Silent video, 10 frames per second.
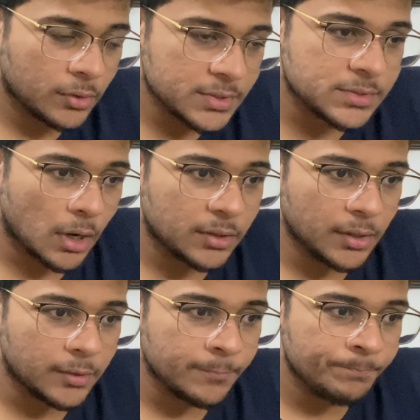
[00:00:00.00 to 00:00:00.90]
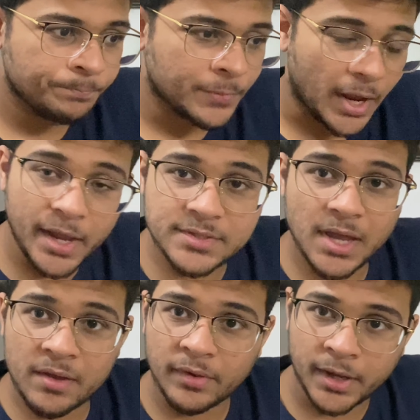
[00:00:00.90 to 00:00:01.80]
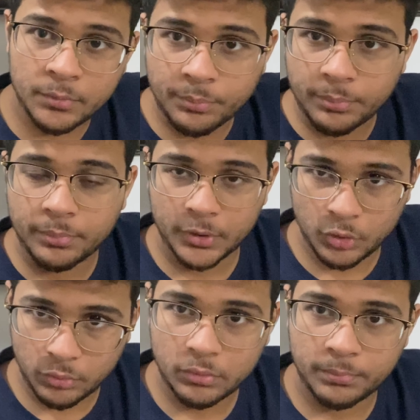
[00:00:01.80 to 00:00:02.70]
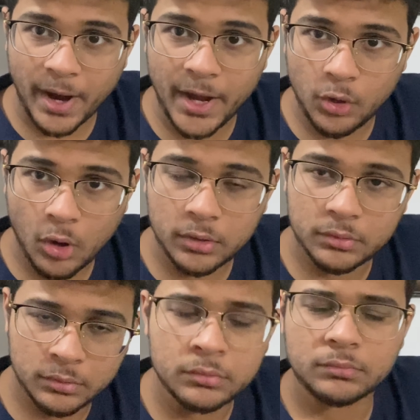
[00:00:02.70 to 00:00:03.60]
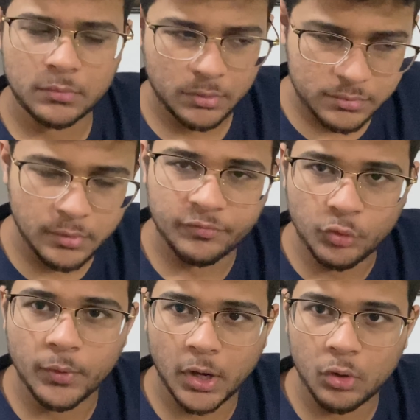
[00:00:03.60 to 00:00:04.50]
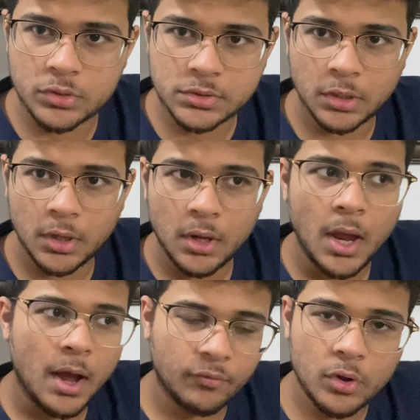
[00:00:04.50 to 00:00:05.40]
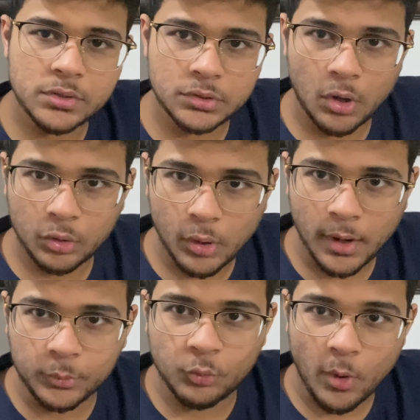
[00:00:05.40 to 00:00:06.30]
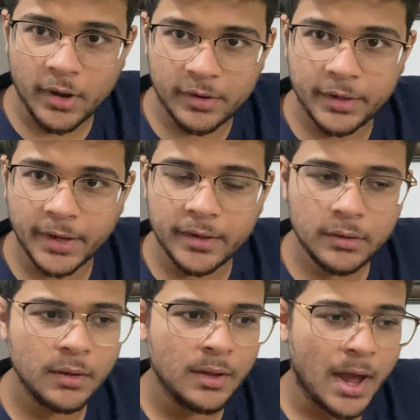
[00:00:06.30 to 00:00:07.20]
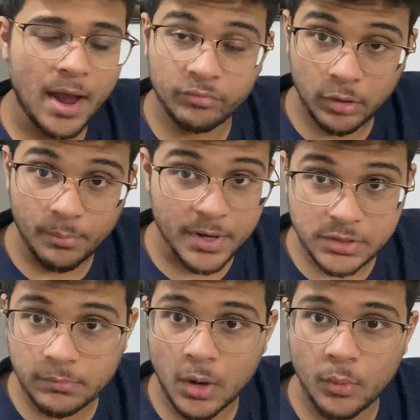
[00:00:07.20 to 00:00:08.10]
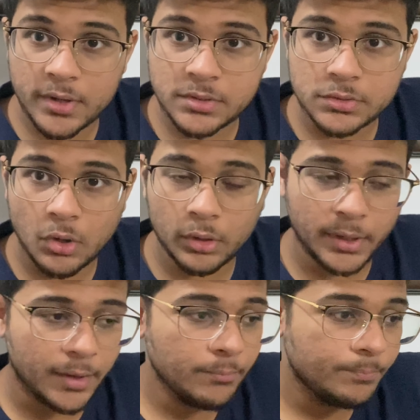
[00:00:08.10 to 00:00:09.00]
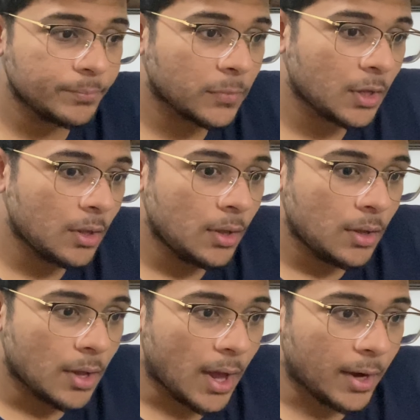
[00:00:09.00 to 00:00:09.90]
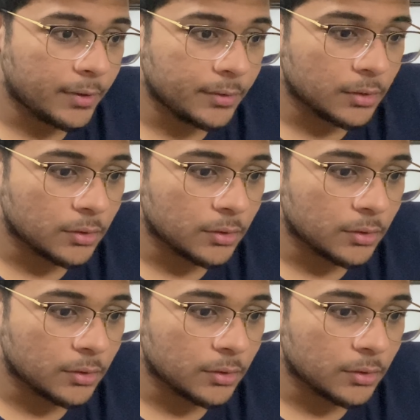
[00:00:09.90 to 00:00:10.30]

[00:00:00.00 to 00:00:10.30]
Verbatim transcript: has started, I guess I have again, you know, piled on a few kilos. Of course, not going up to 110. I have not measured my weight since a long time. And